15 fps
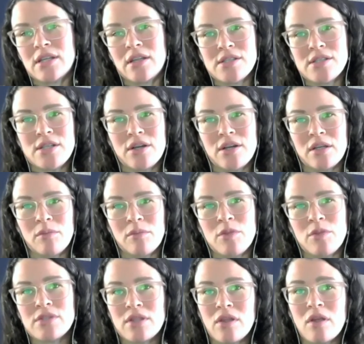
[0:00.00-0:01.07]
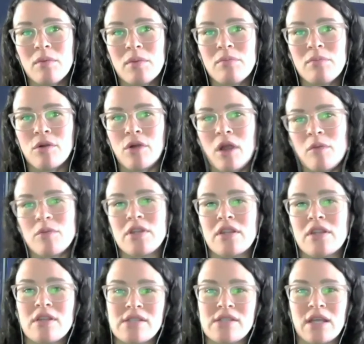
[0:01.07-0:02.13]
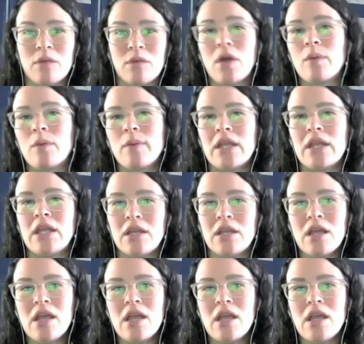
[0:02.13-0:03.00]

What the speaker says: in starting a music therapy program, but then they say, well, we need